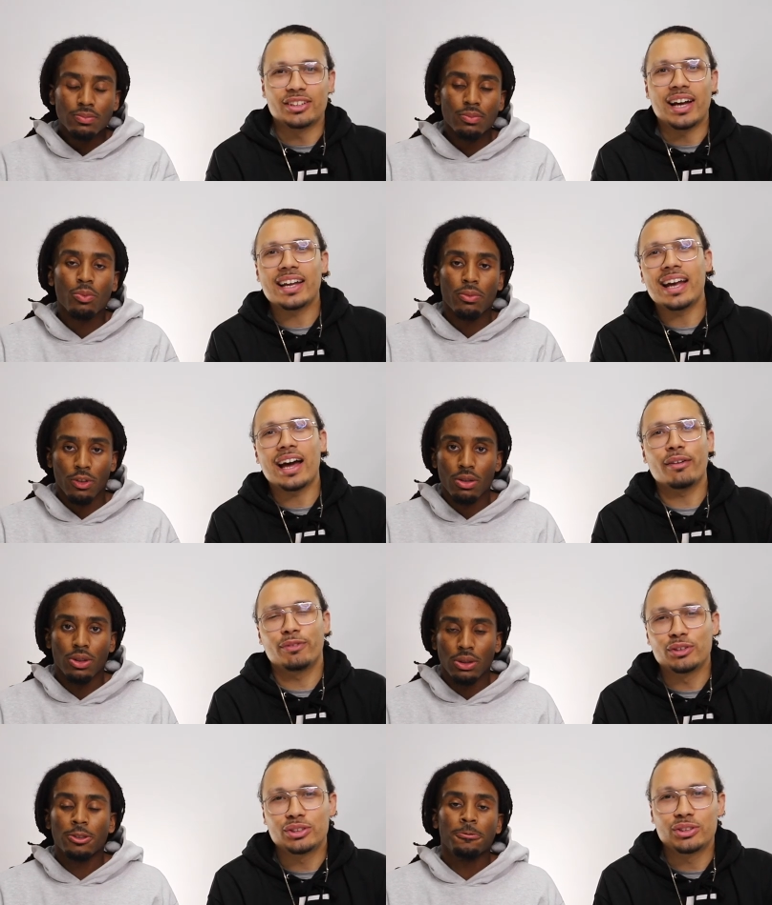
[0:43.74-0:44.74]
Speaker 1: So Nike had a
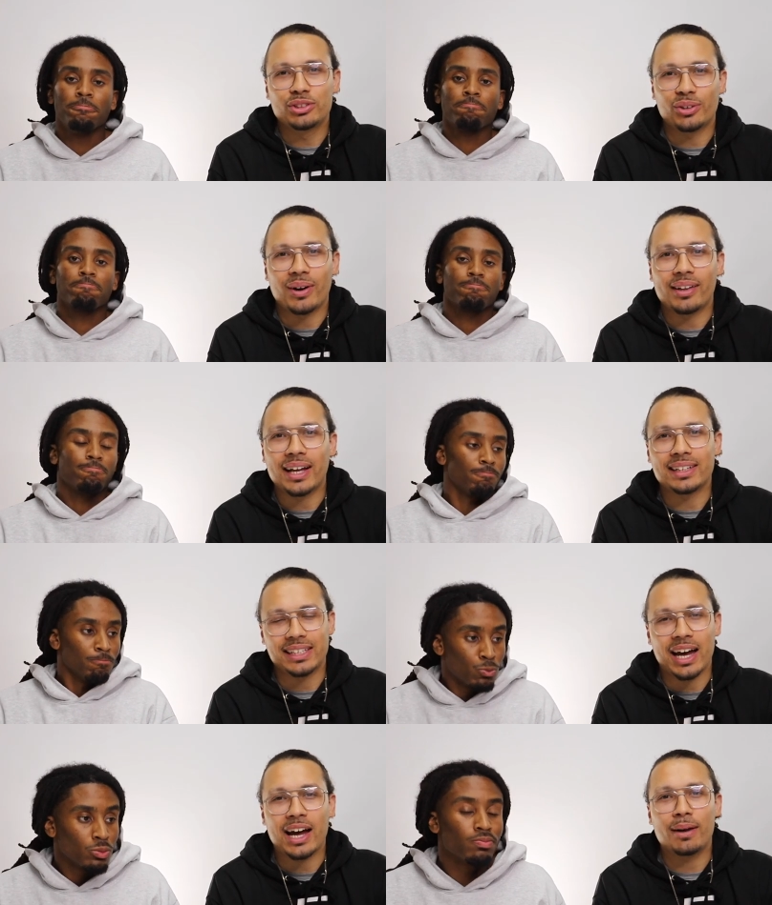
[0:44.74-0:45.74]
few shoes around that
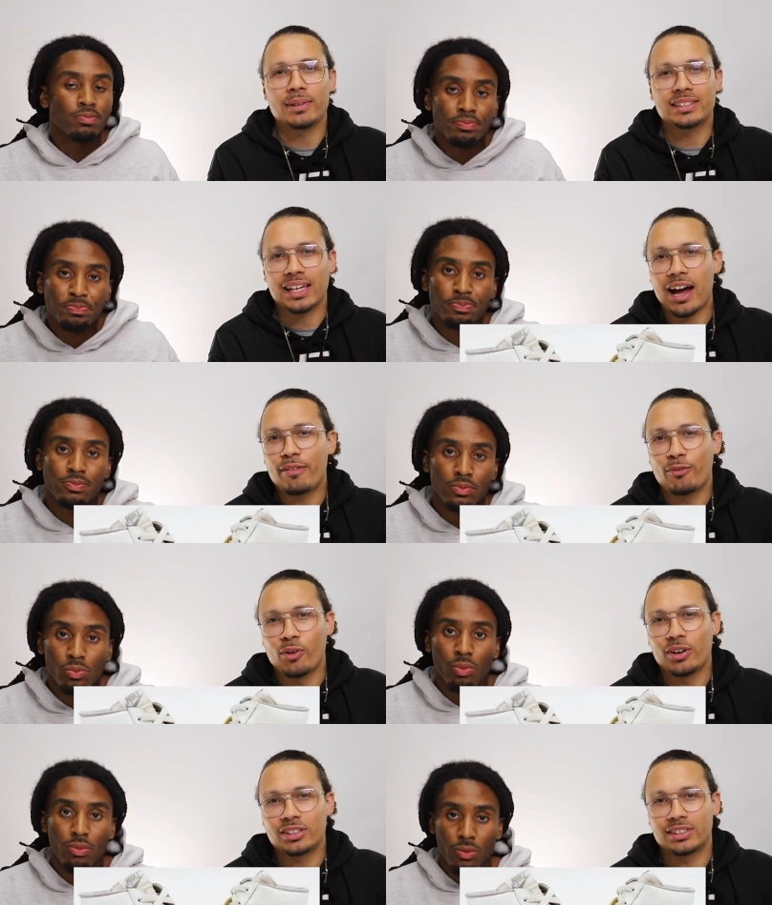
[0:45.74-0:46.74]
time, the
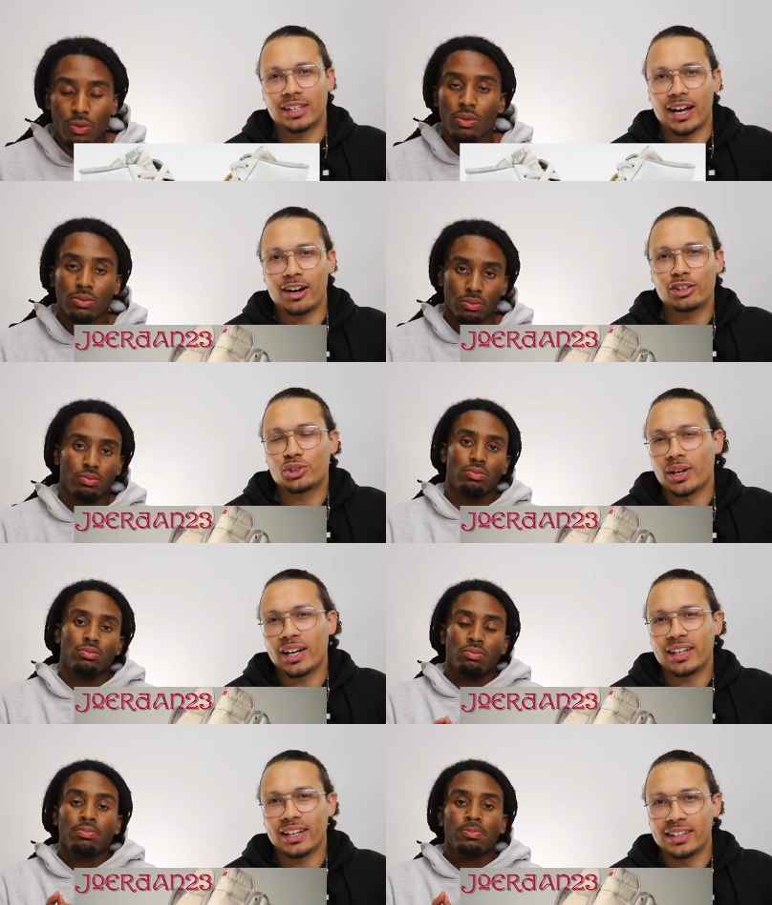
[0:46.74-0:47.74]
Skyforce, the Air
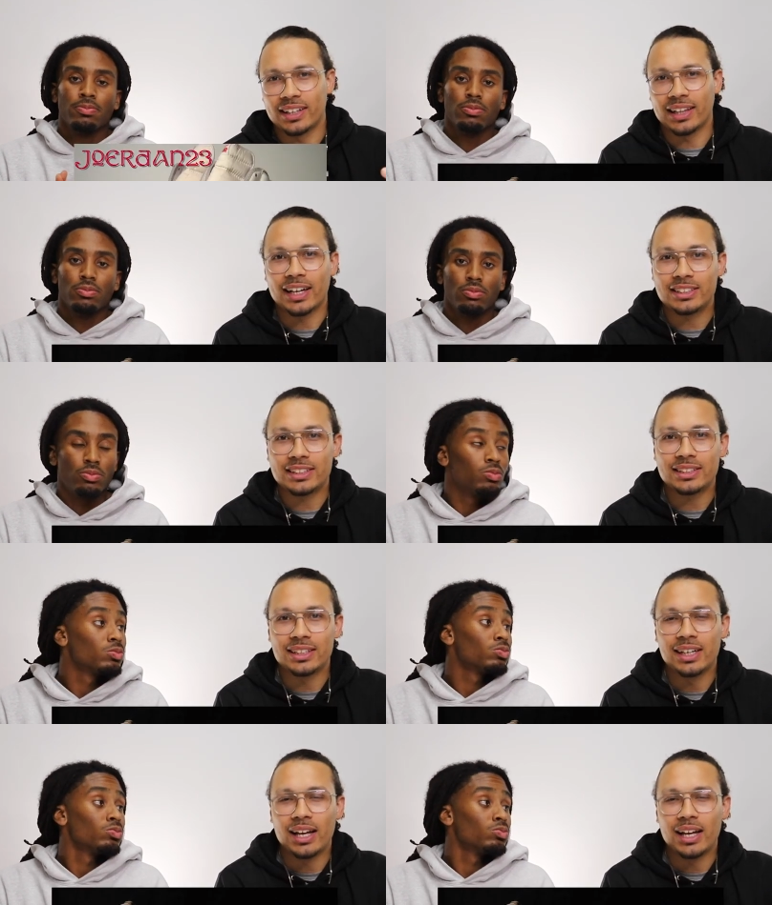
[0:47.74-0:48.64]
Train, and the Legend.